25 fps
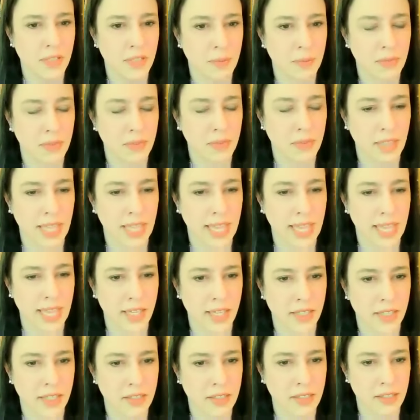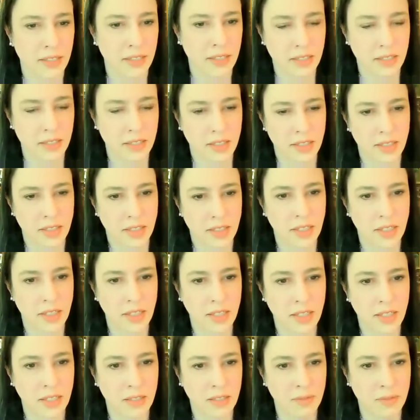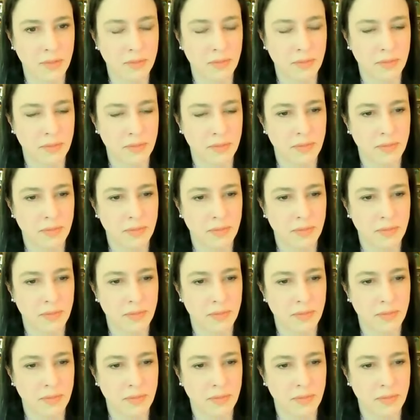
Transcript: and even some land,